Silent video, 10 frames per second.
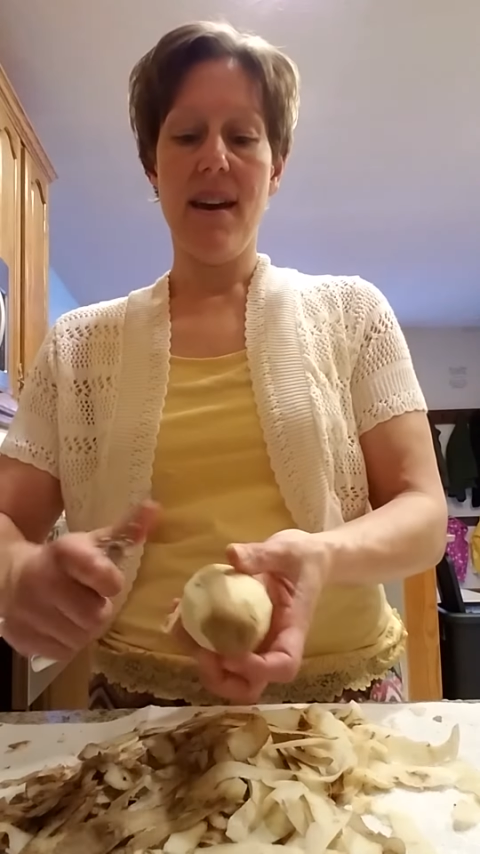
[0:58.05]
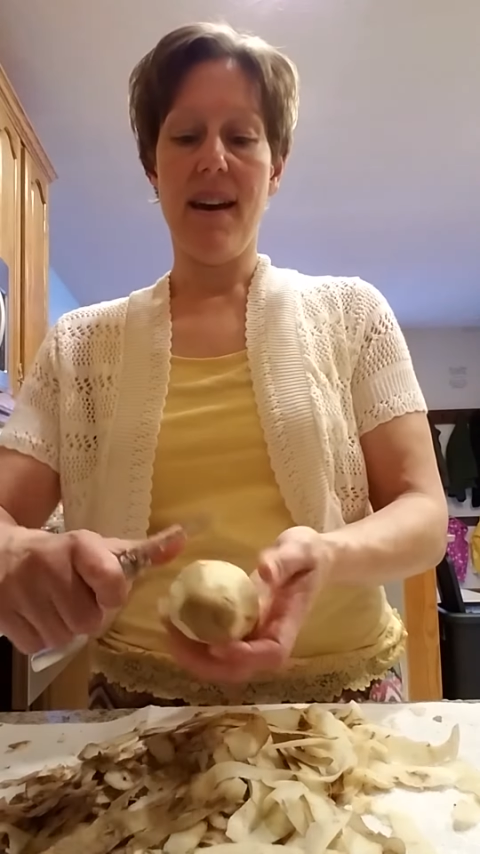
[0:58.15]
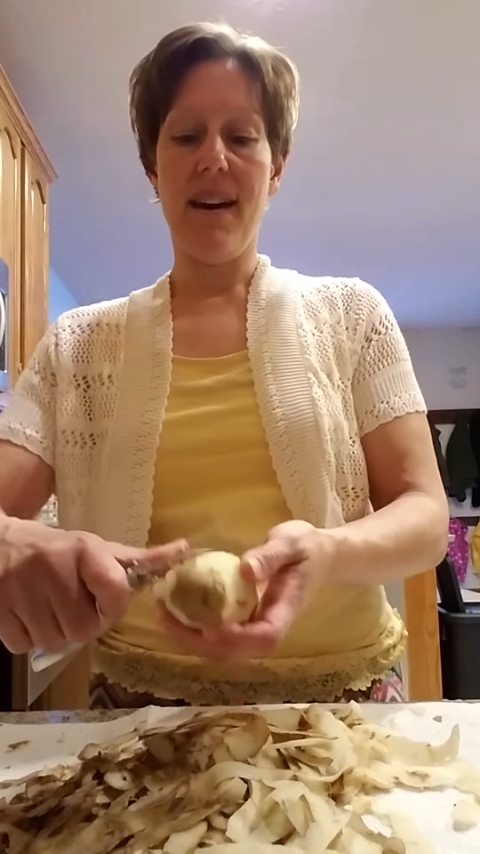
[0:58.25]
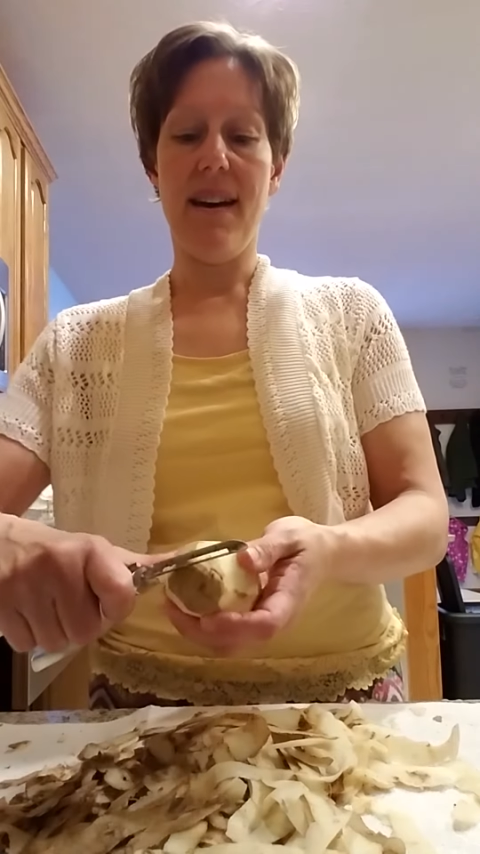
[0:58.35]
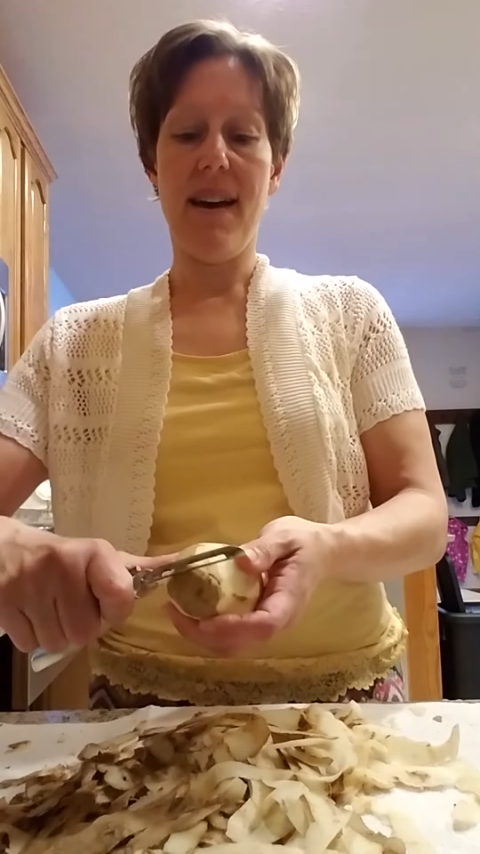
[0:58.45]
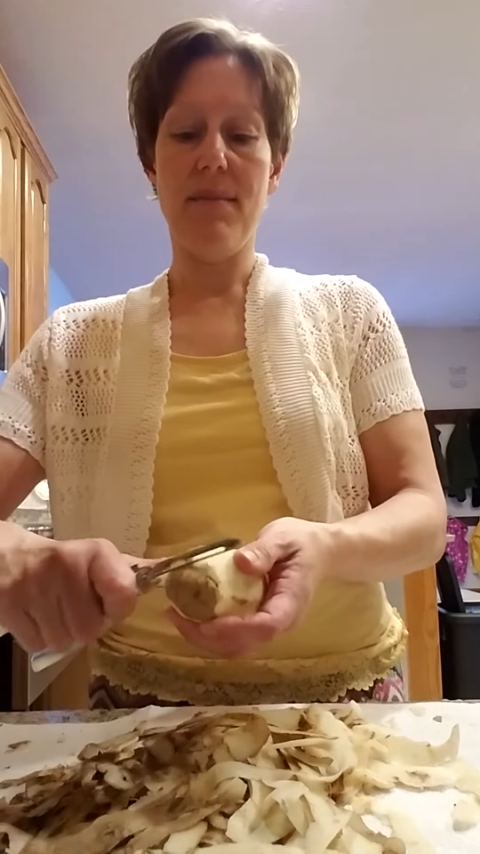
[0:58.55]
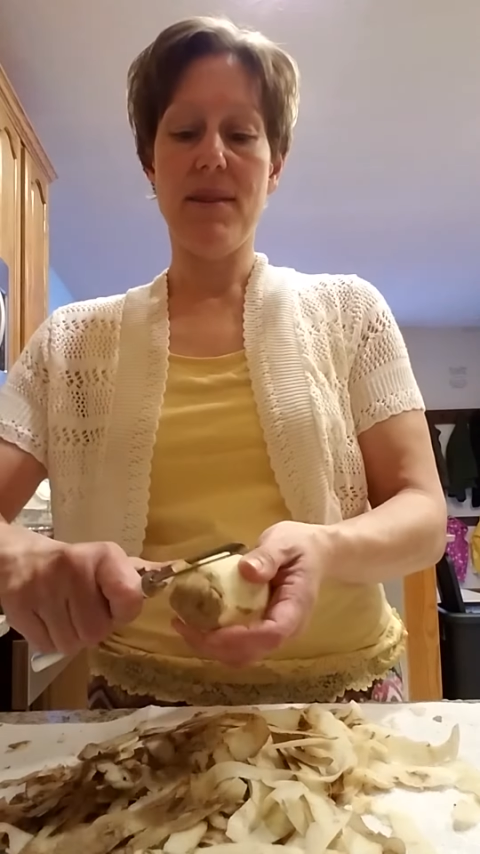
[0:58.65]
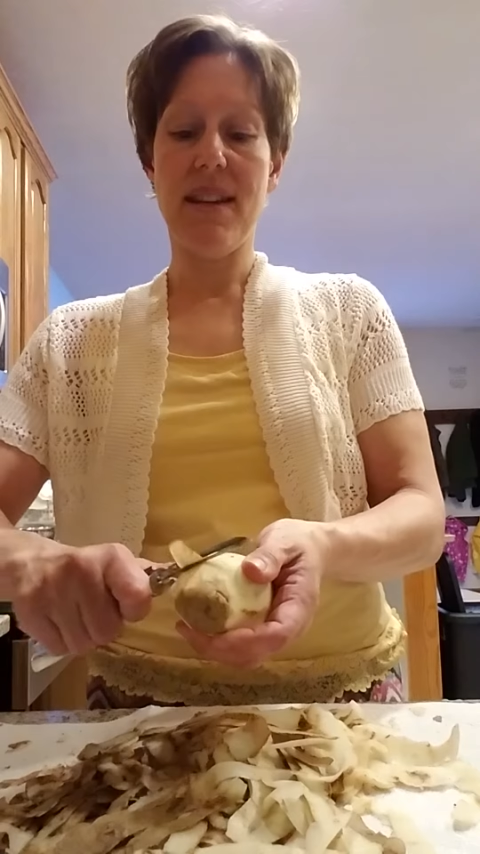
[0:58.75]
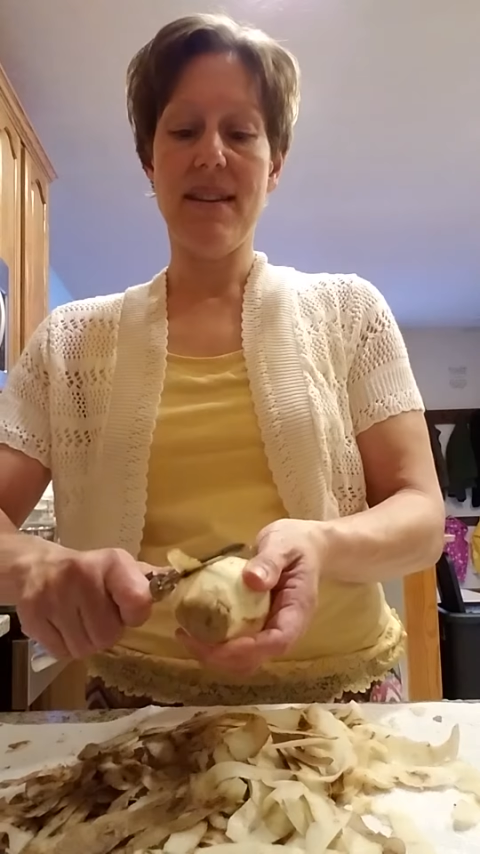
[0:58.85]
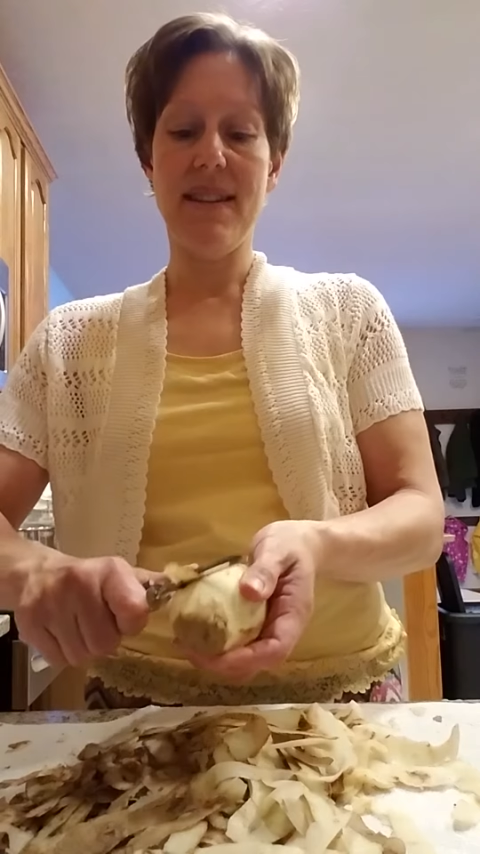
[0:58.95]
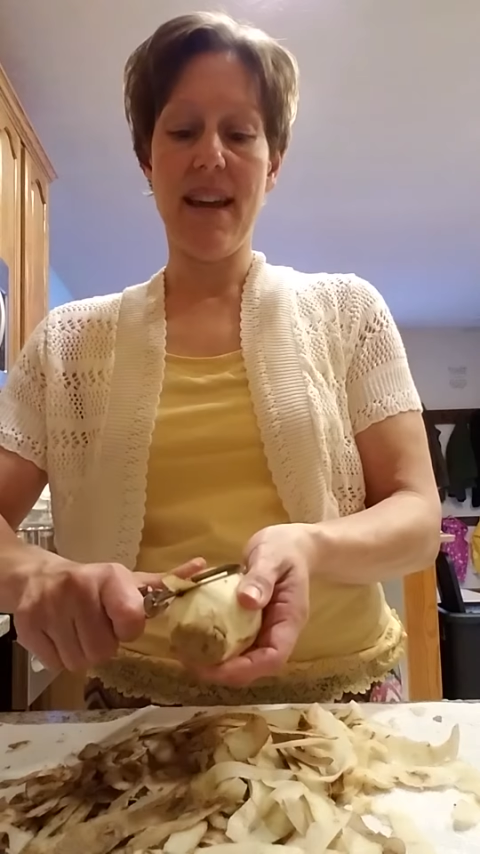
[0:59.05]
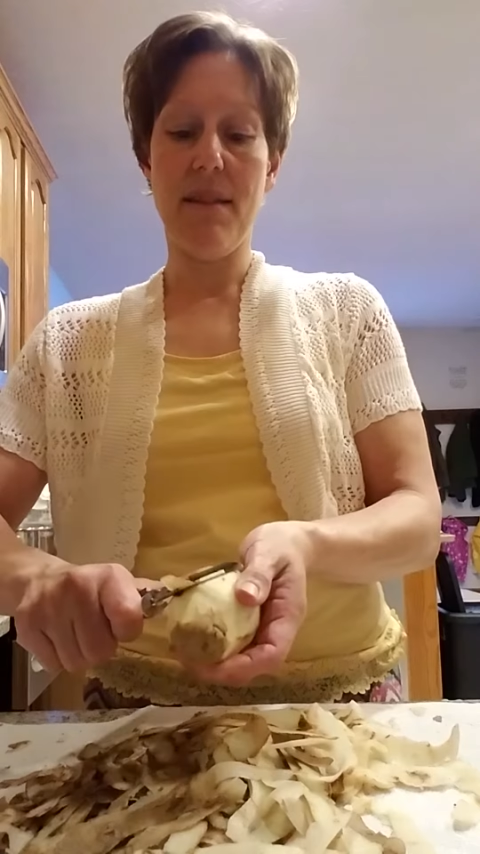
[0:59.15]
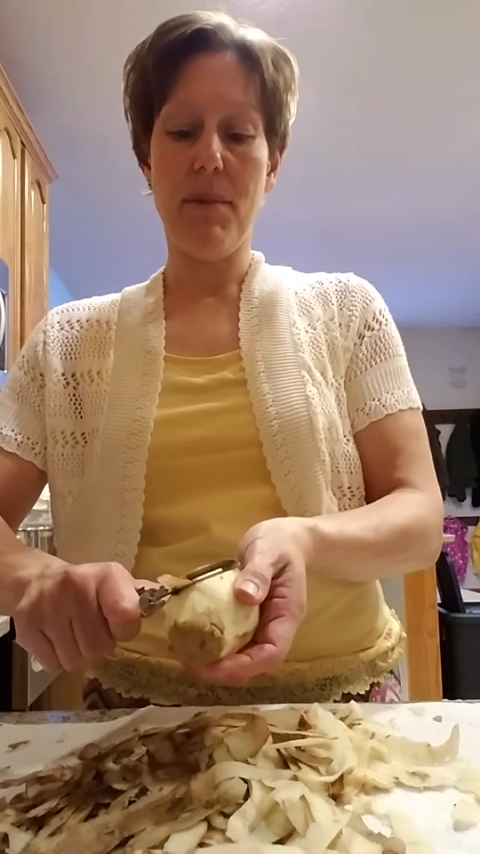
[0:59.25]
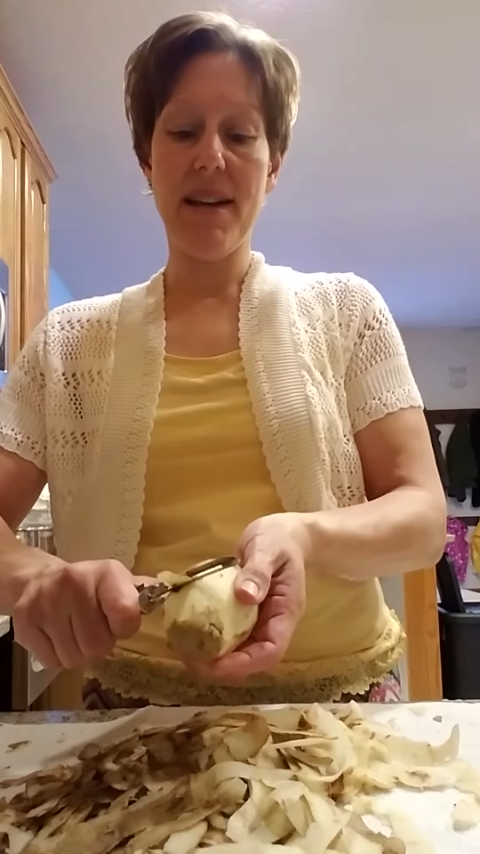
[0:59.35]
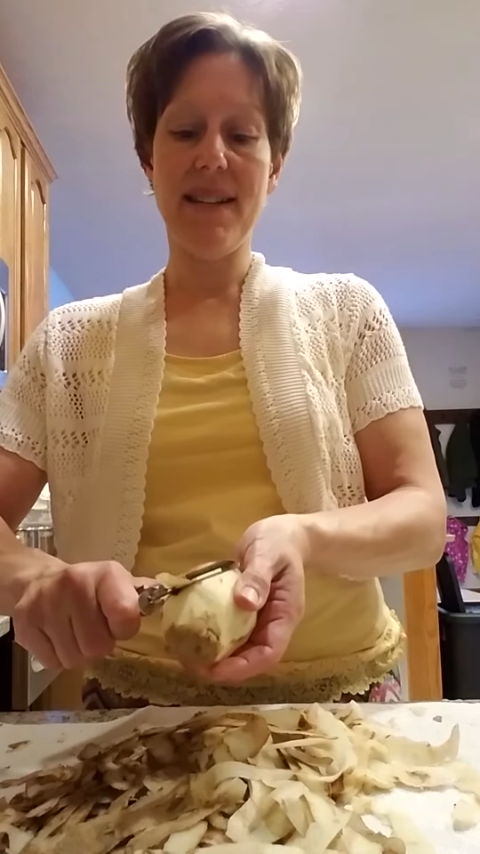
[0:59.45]
I can take
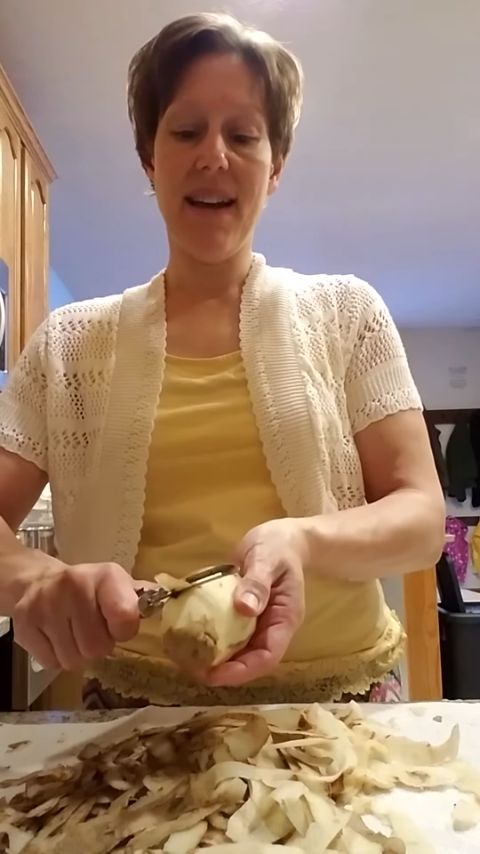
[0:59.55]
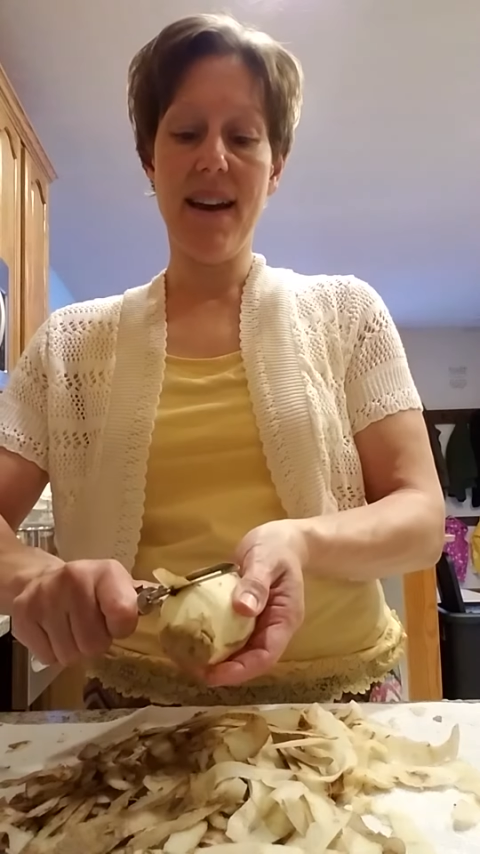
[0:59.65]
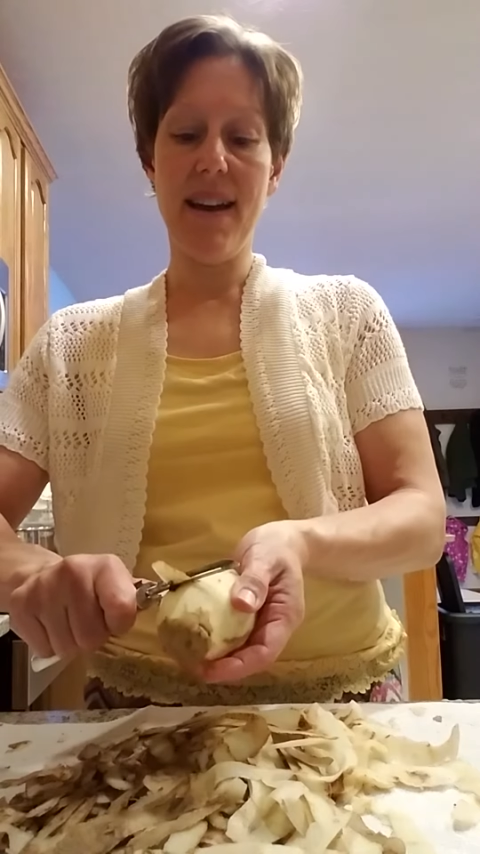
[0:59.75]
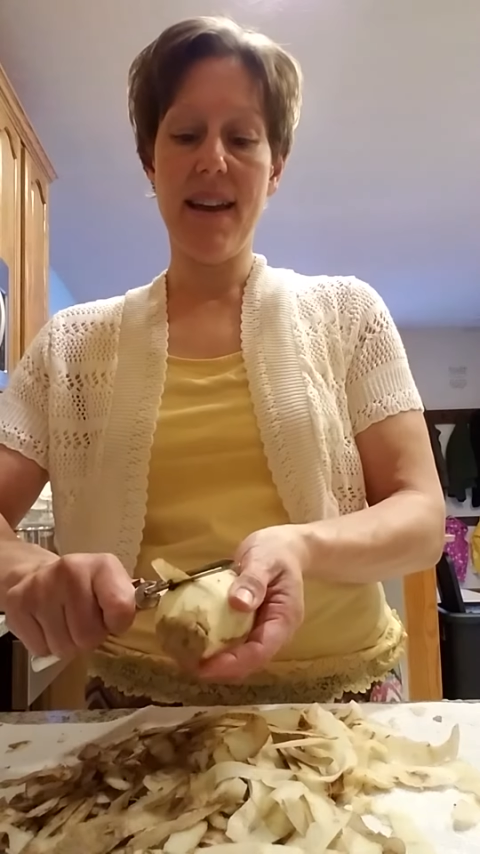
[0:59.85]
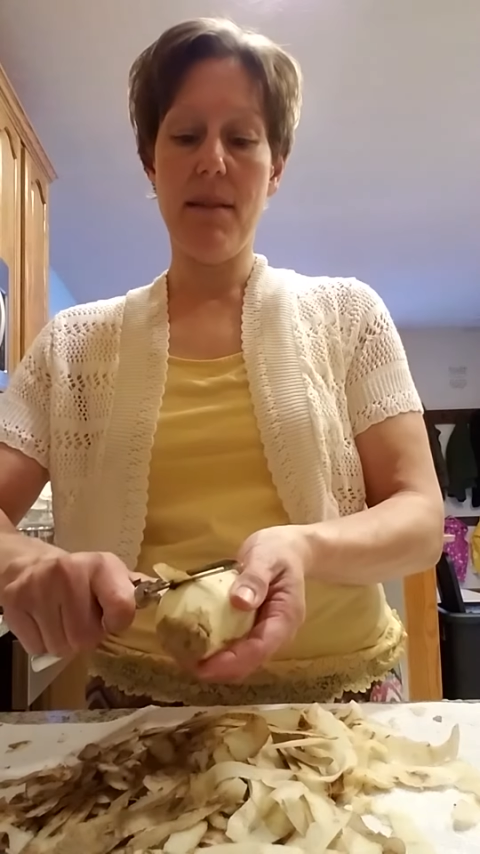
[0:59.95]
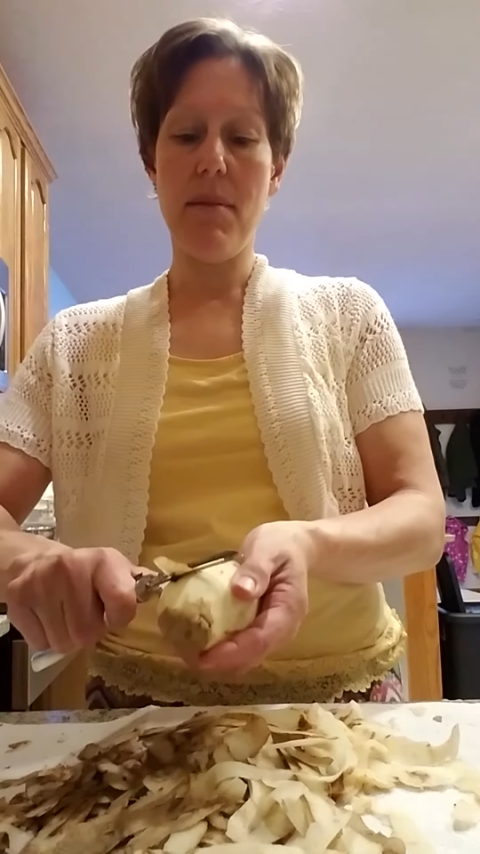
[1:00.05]
my time